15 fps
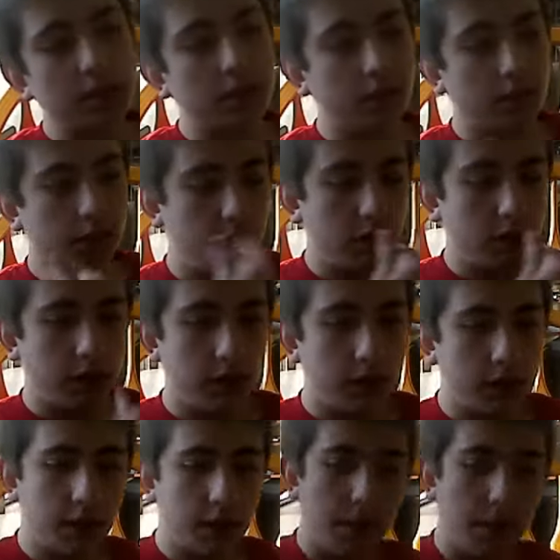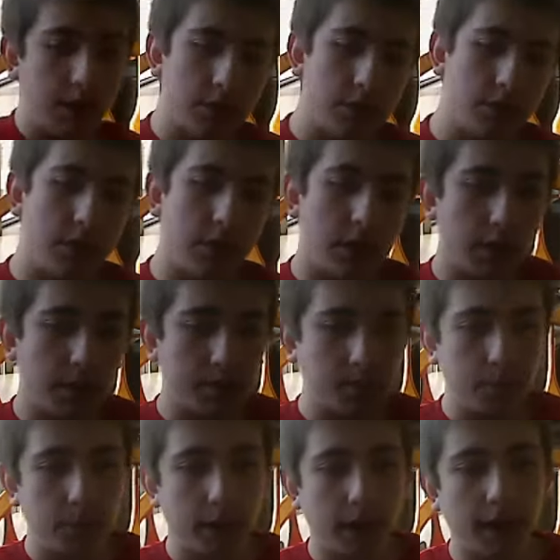till new things come out. See ya.
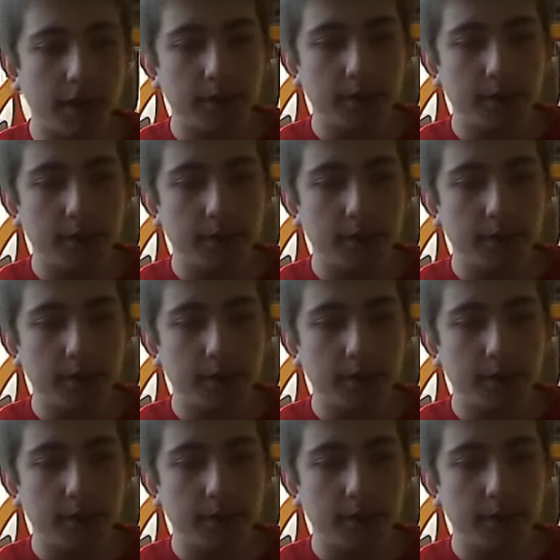Bye.